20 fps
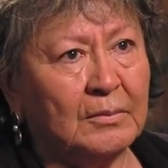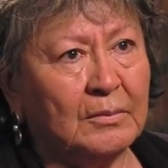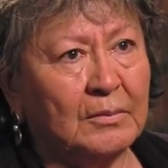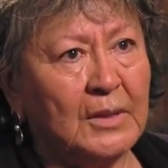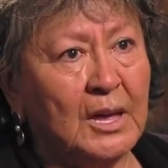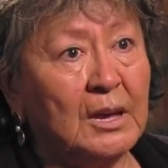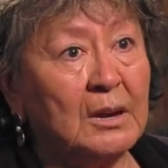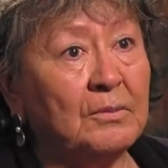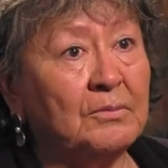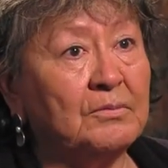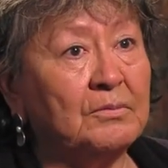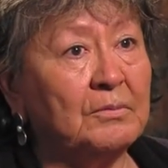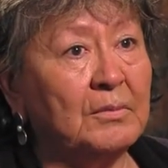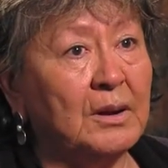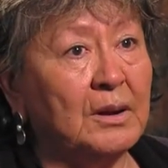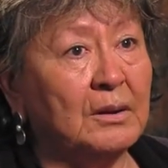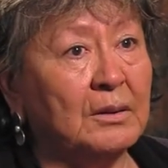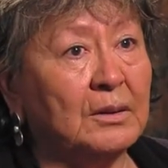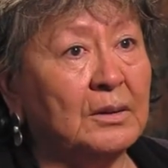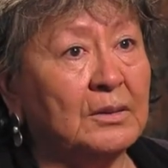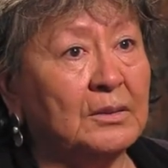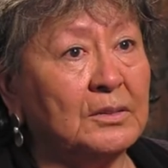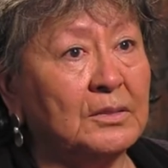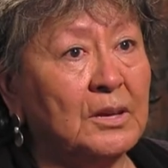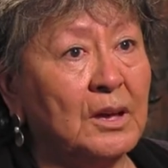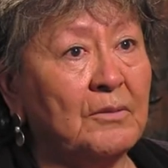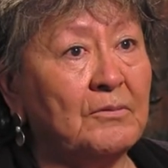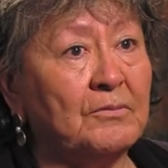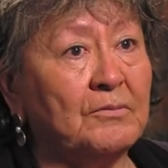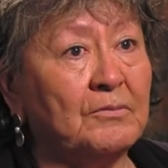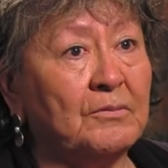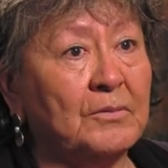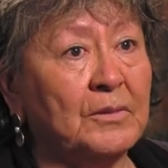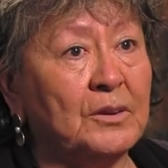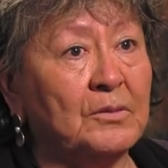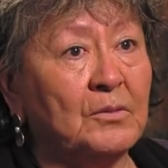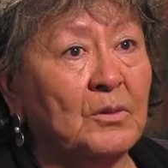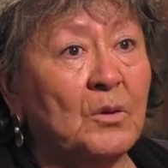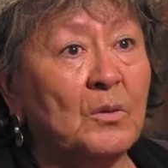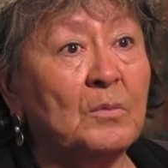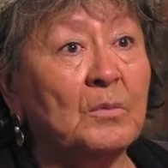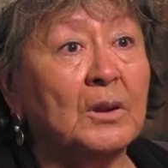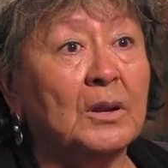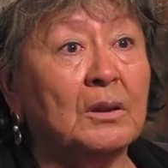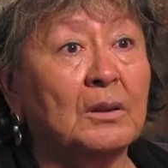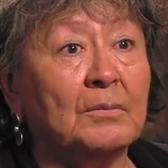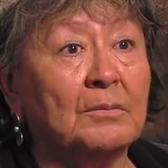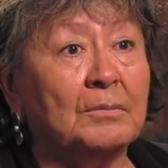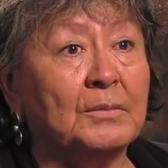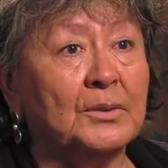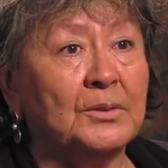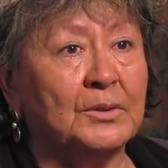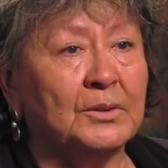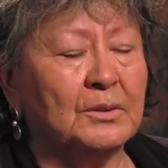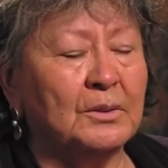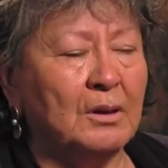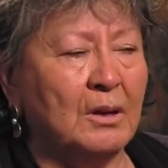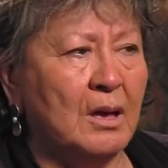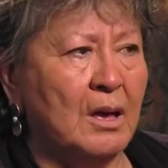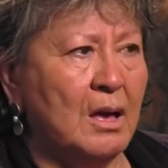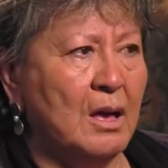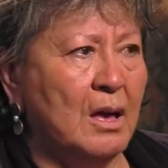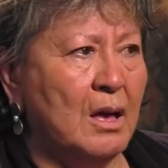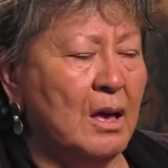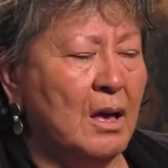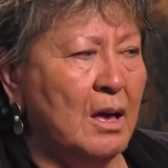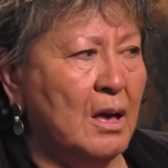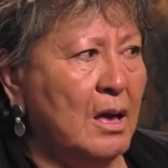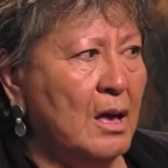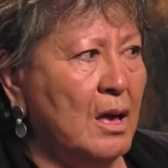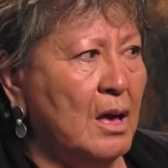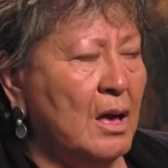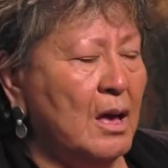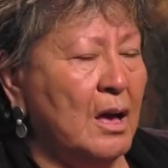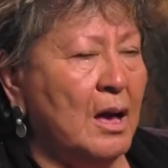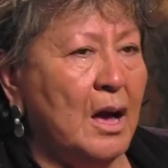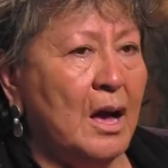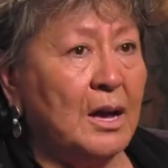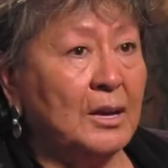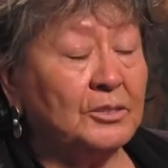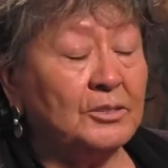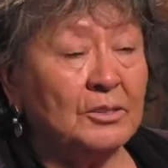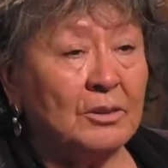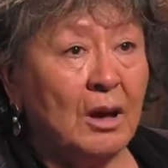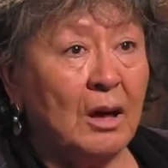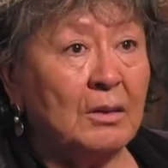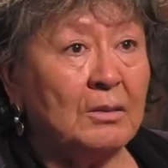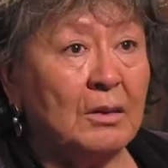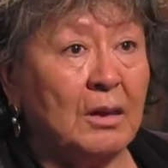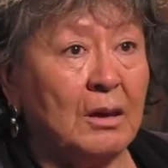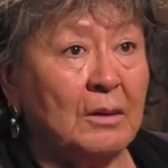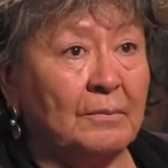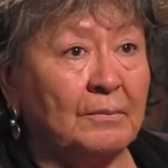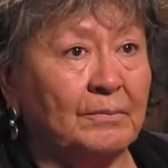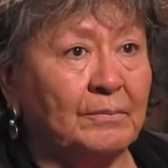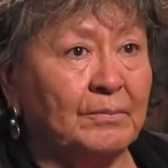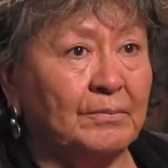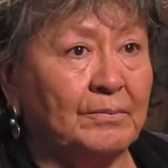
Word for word: Native Americans have enrollment numbers. I saw that.